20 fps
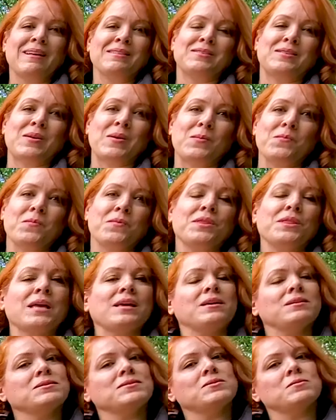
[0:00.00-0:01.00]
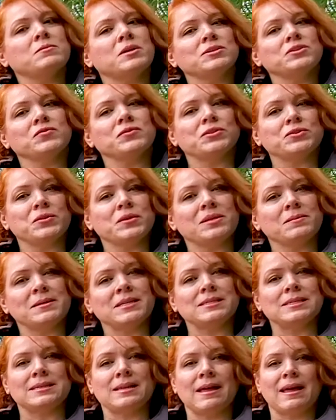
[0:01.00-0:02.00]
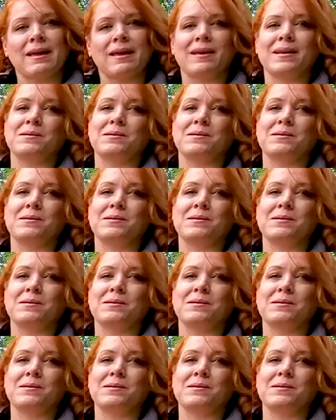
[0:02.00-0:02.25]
So thank you so much for joining me today.